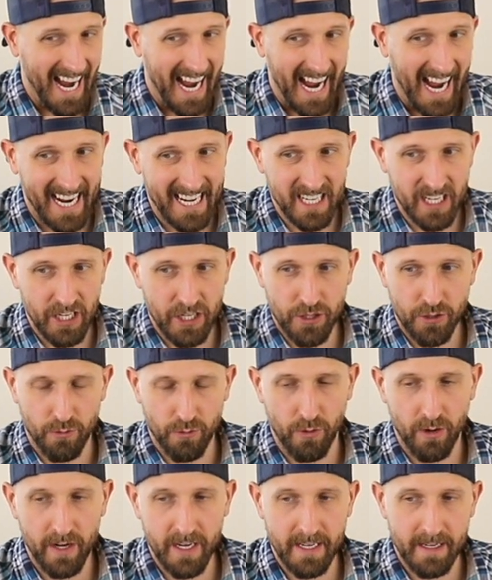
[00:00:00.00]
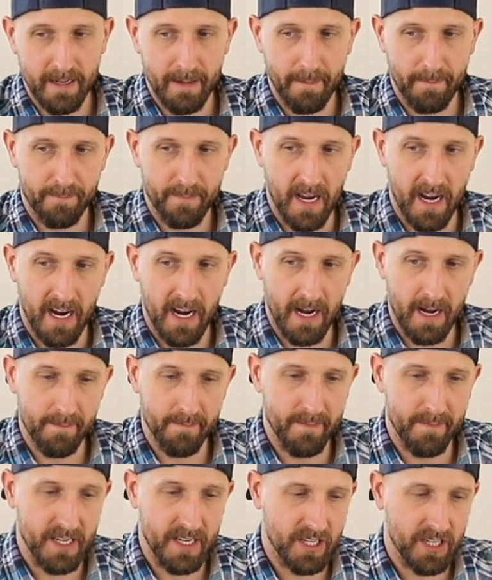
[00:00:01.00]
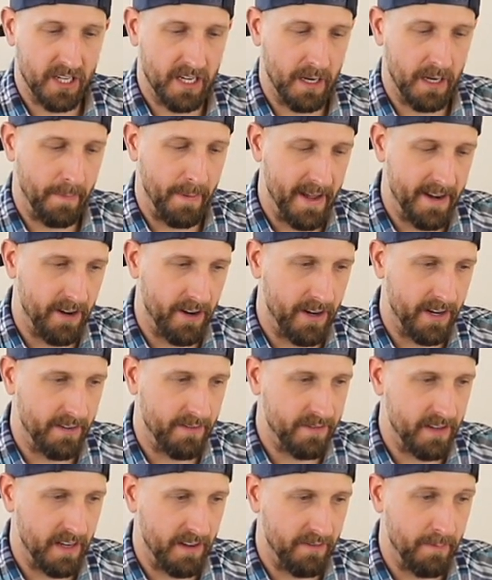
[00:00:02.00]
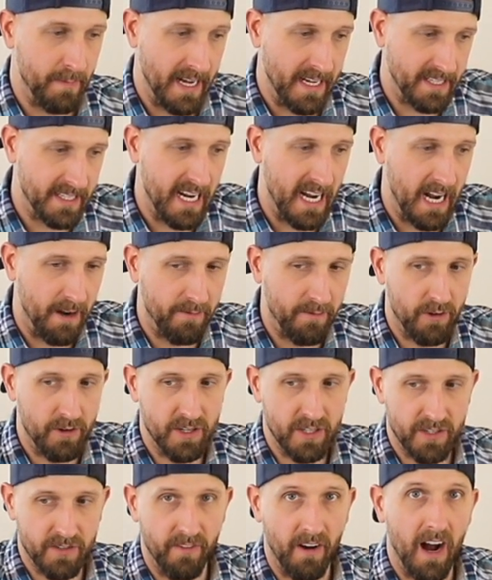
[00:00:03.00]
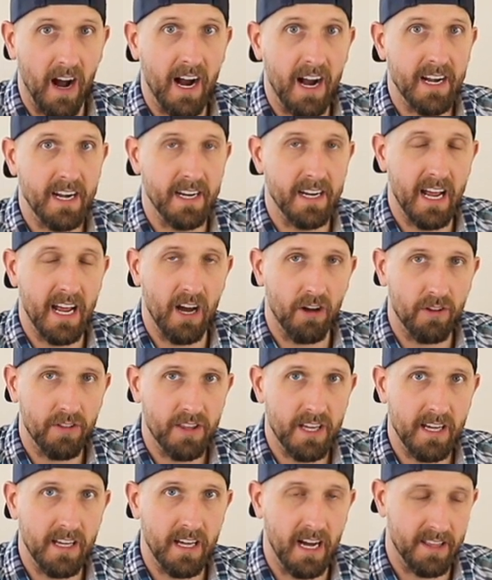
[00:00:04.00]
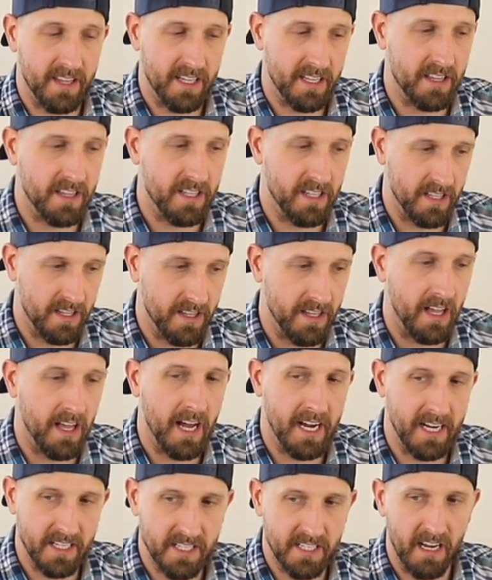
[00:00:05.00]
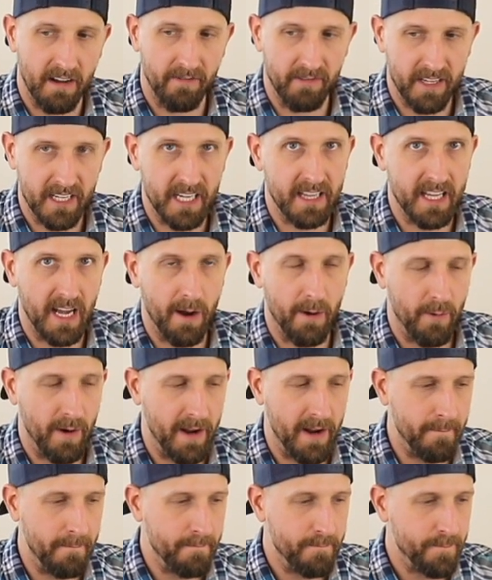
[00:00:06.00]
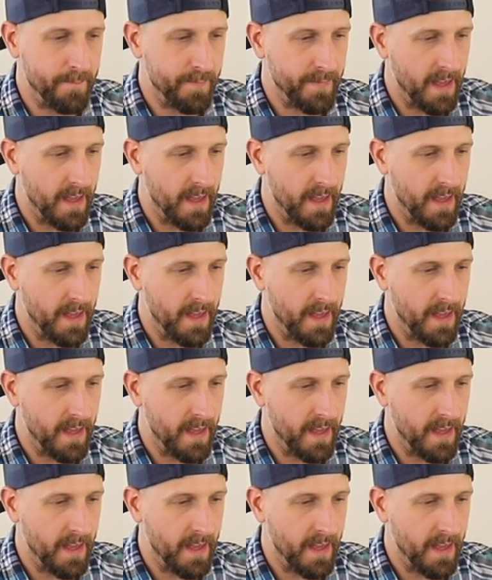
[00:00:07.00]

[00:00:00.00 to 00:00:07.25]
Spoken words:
At Detroit, it's going to depend on if Matt Stafford is fine and healthy. I think the Lions definitely get that win.